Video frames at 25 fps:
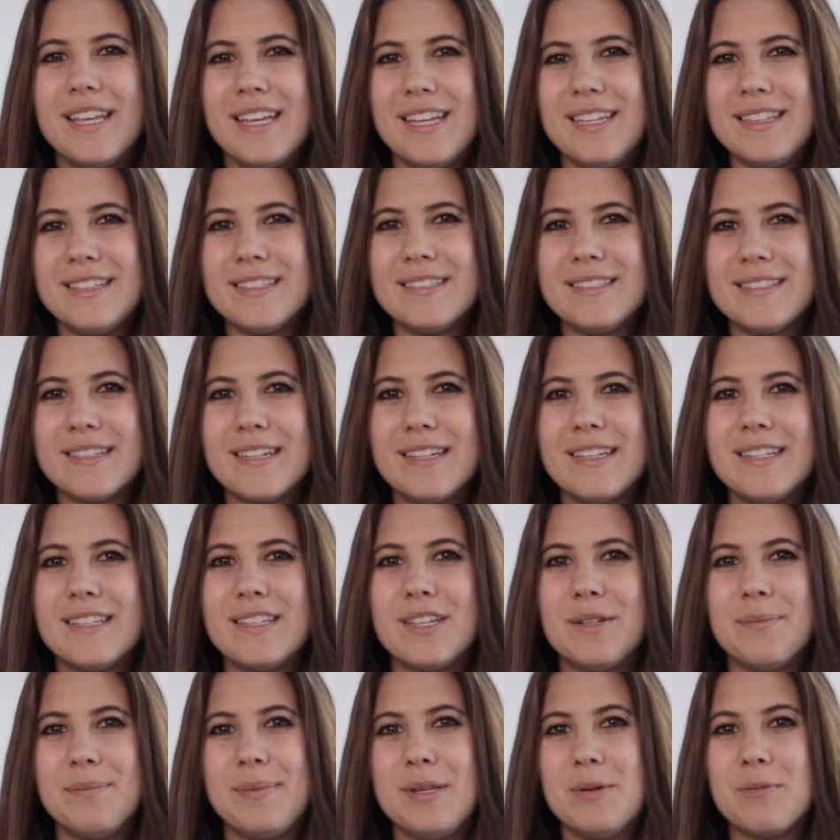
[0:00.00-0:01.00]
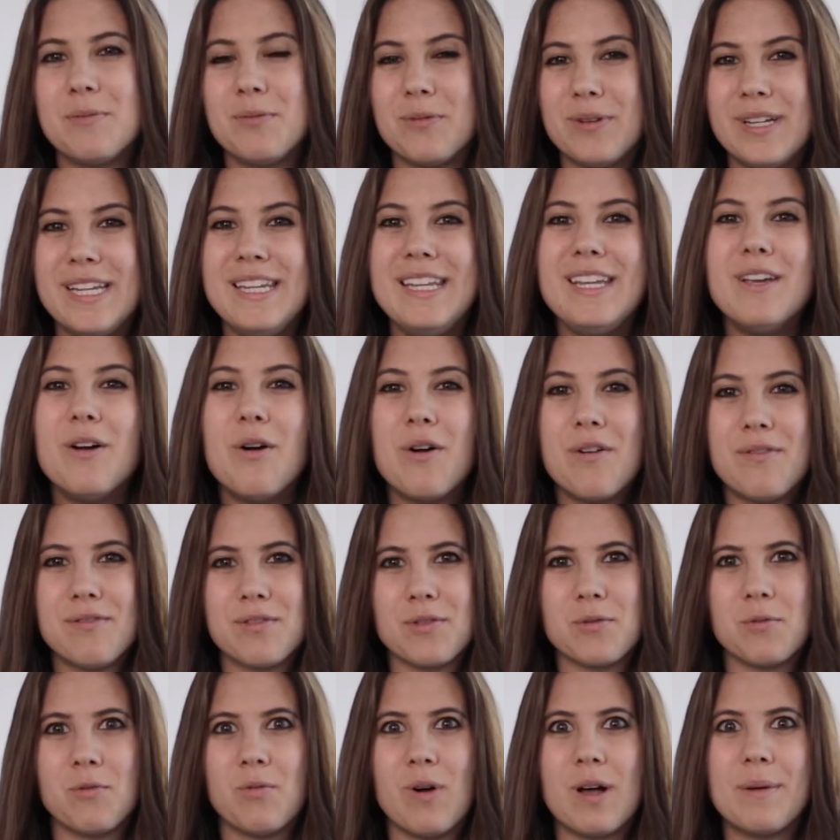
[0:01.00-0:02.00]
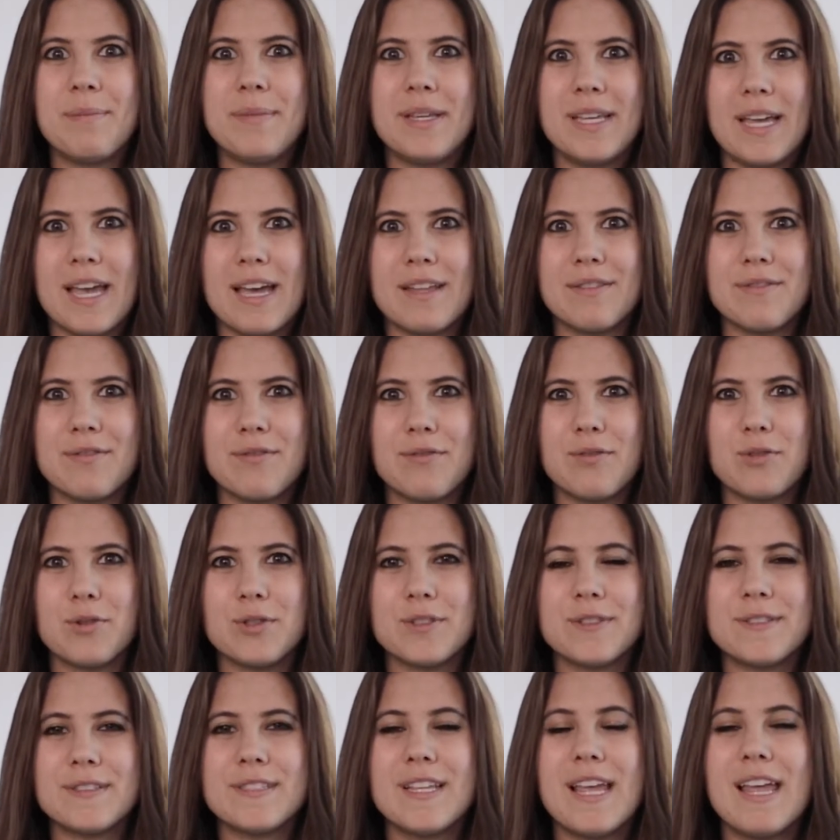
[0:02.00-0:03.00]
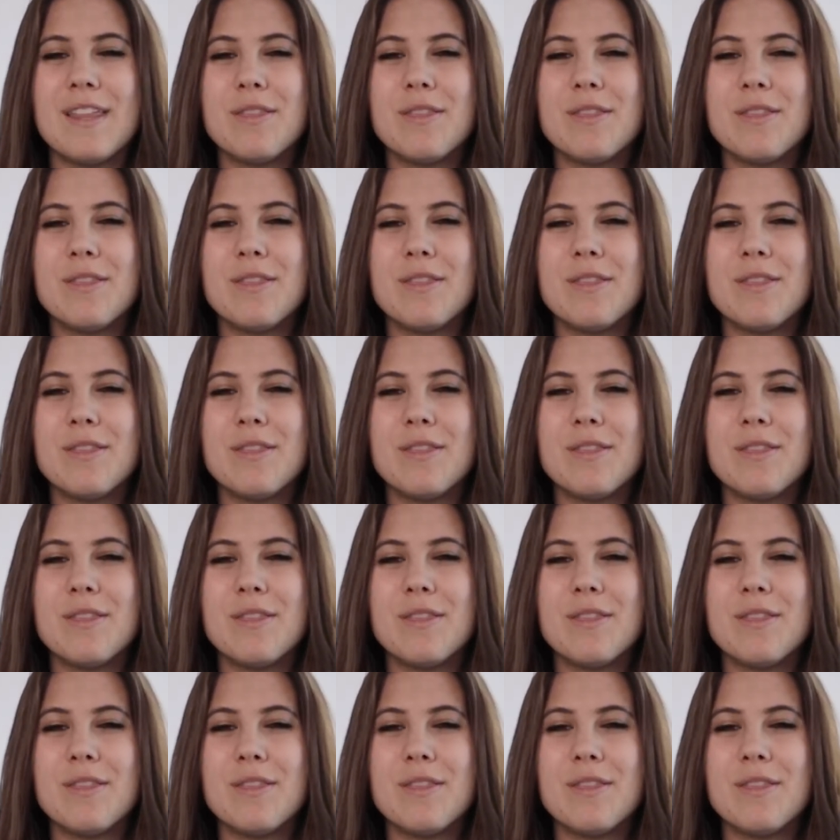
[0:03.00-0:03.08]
InDesign can be really overwhelming at first,